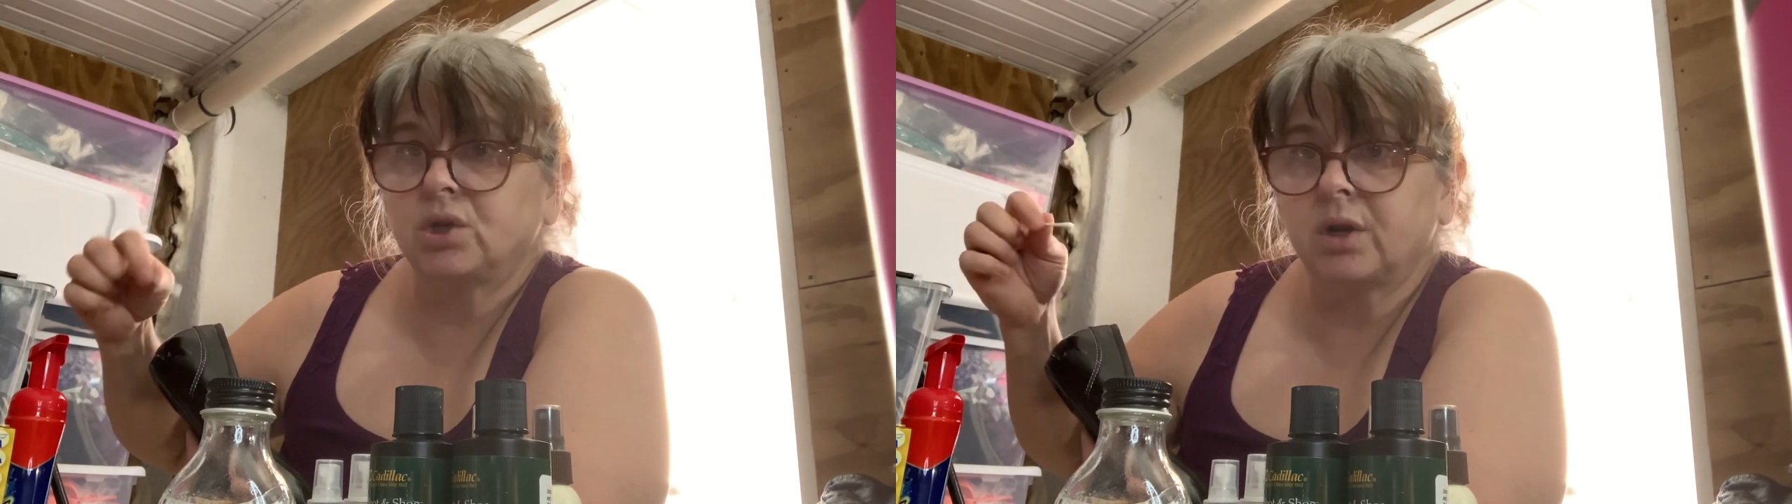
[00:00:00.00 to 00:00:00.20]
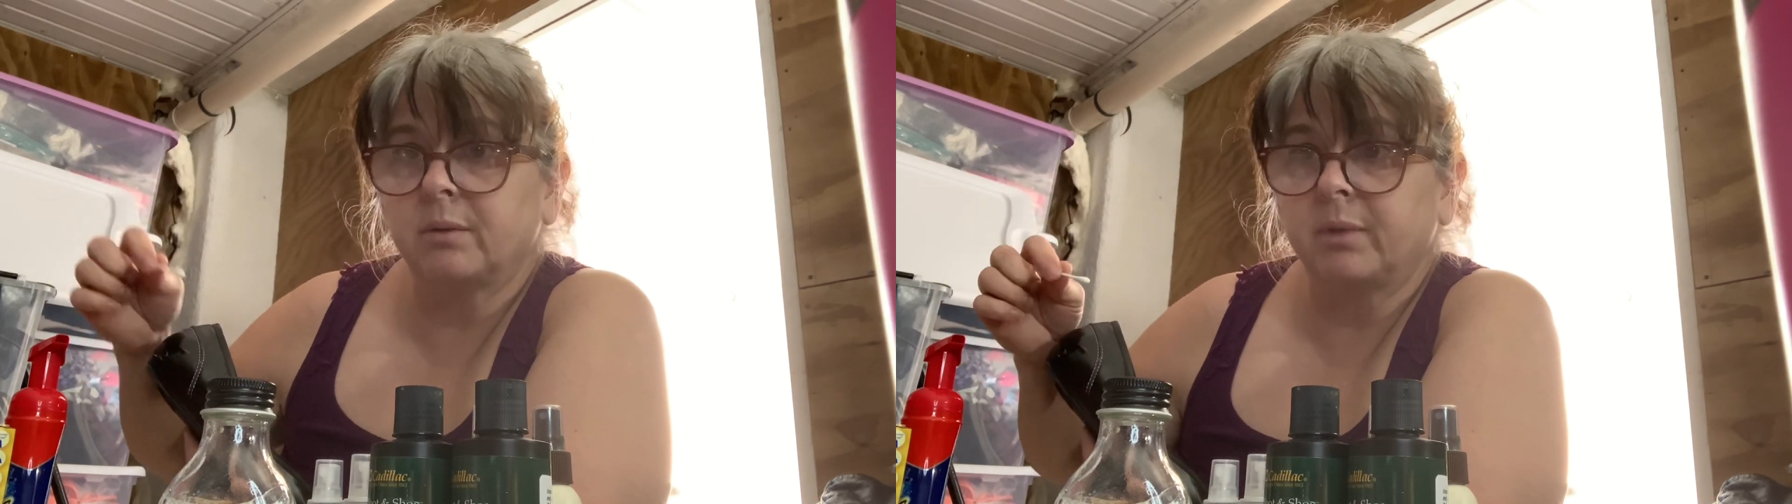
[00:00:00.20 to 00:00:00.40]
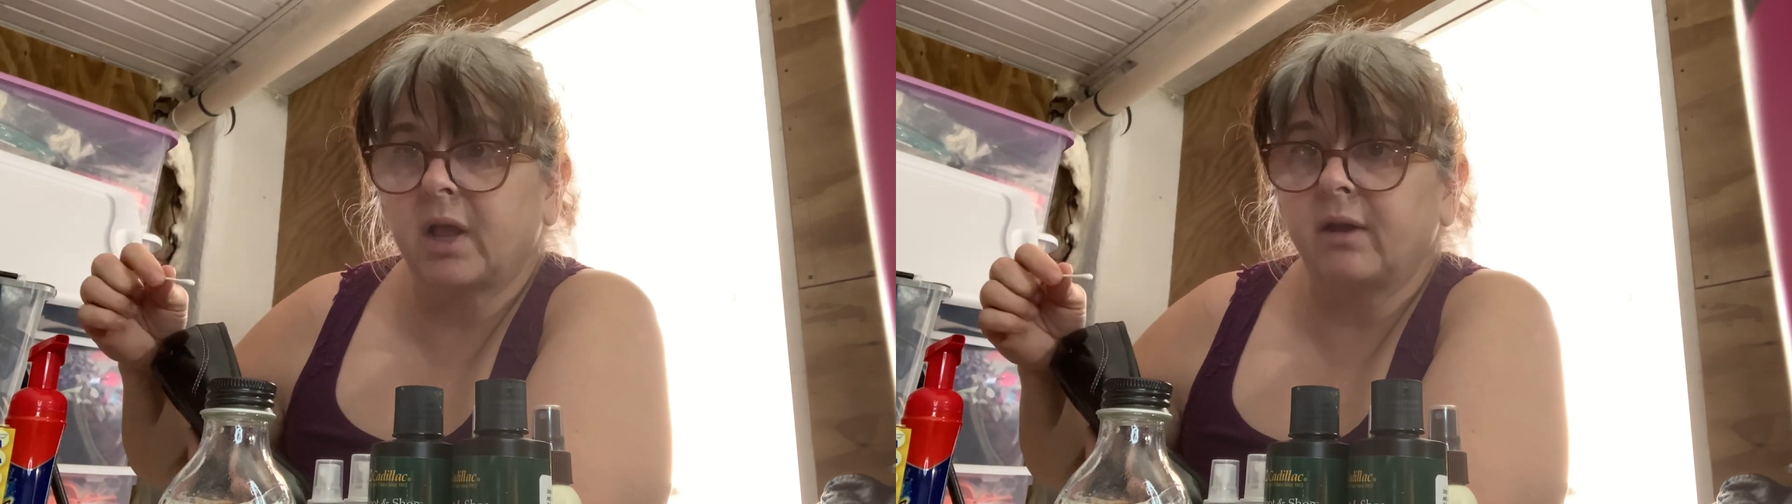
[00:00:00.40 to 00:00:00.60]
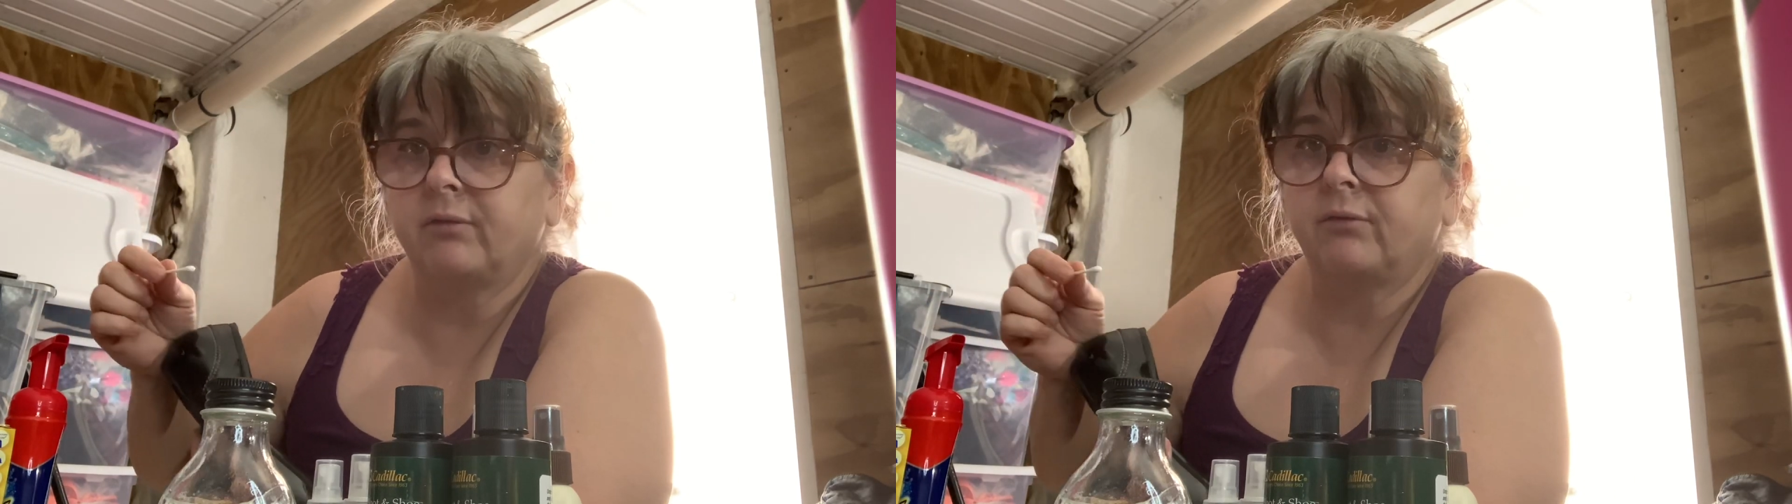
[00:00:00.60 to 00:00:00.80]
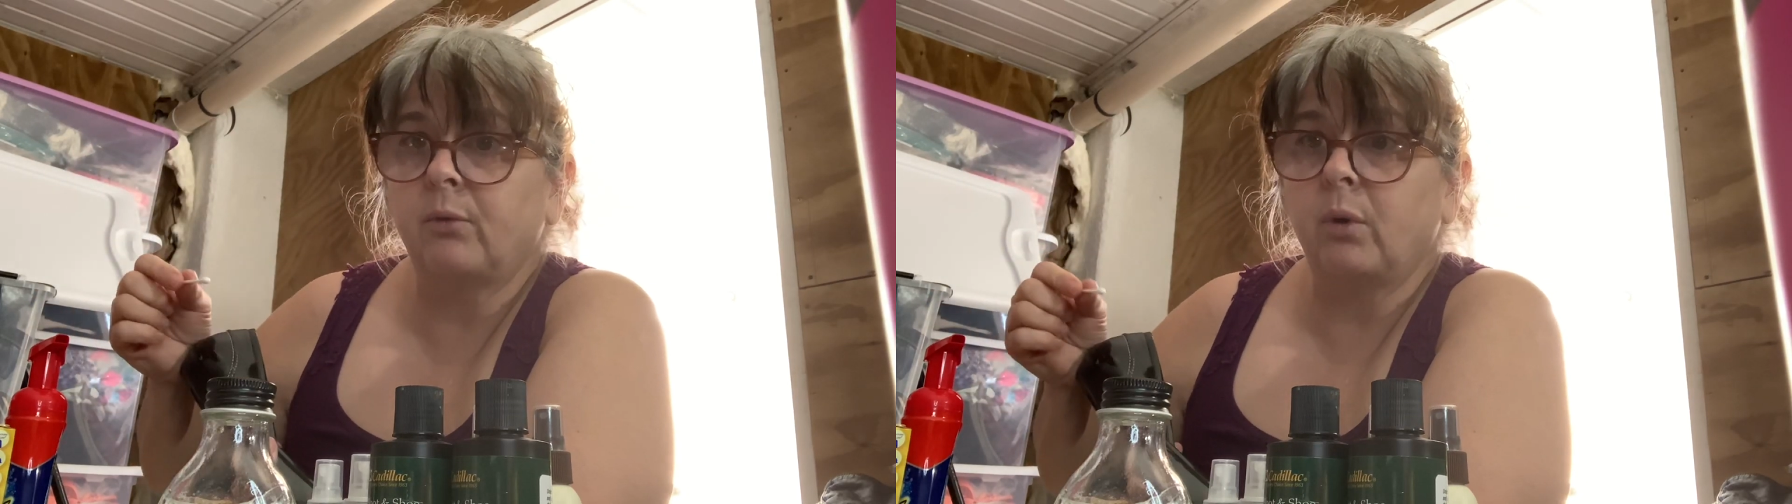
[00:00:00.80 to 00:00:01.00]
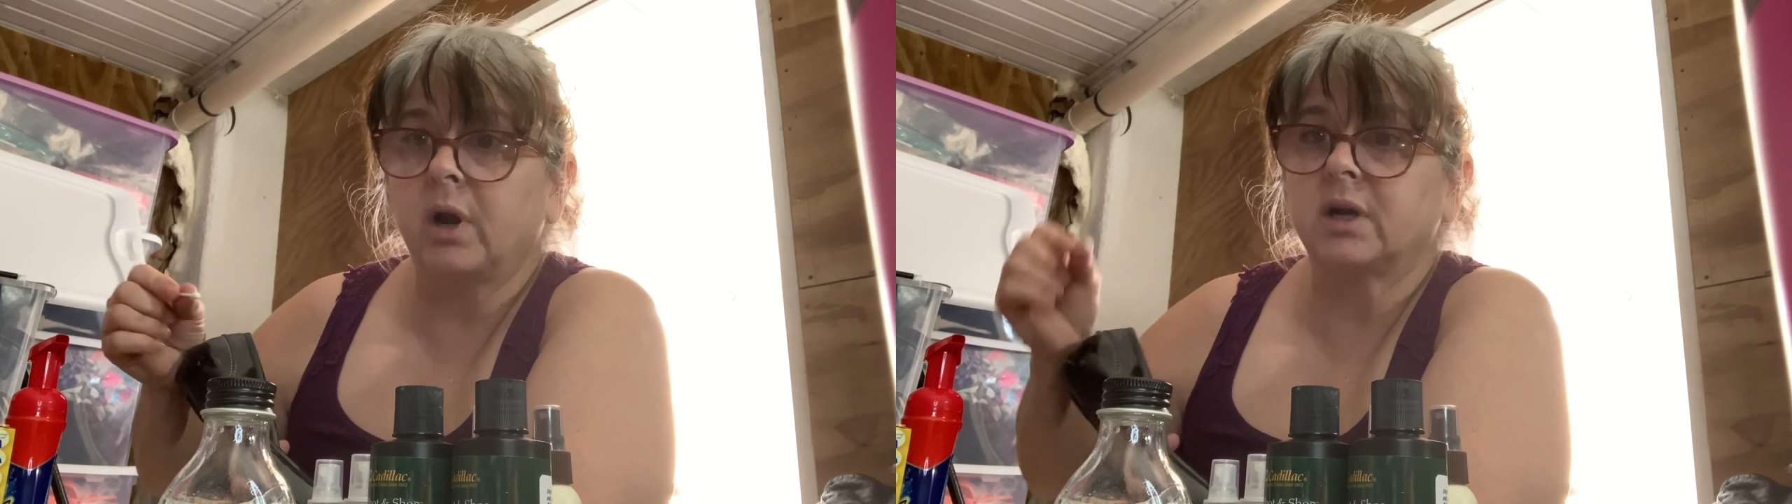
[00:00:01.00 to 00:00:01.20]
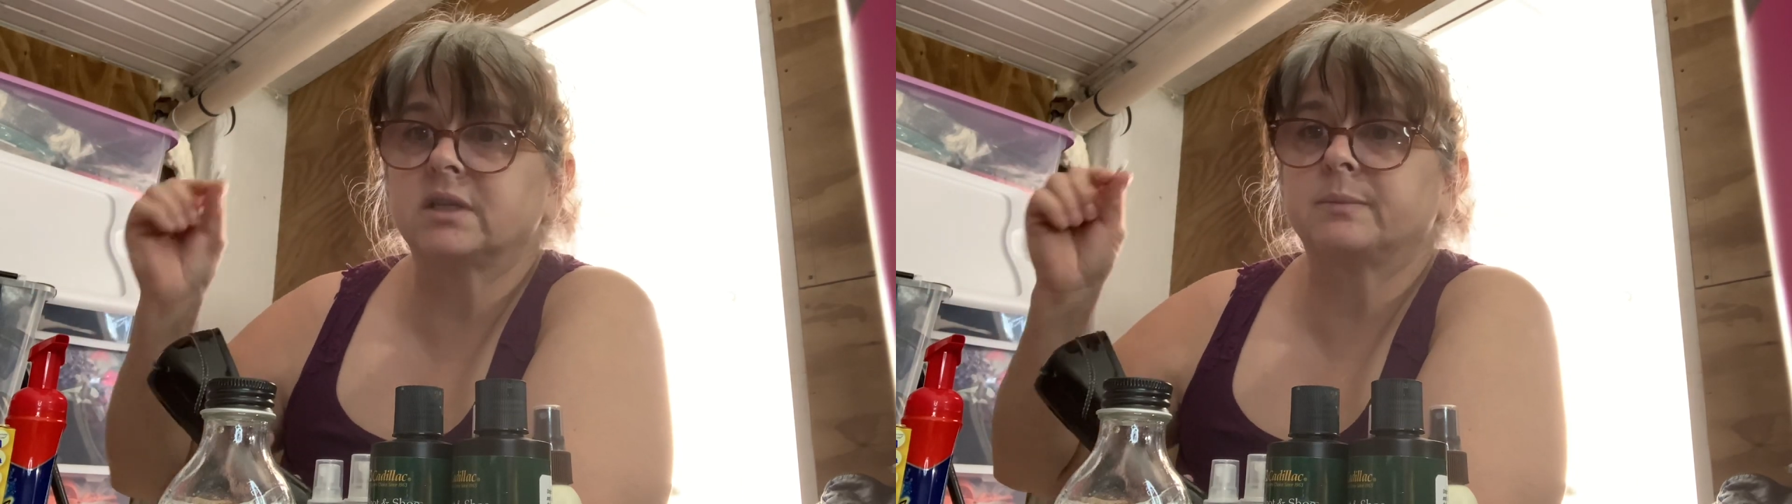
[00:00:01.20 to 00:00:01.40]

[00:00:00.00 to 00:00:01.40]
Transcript: you can apply force,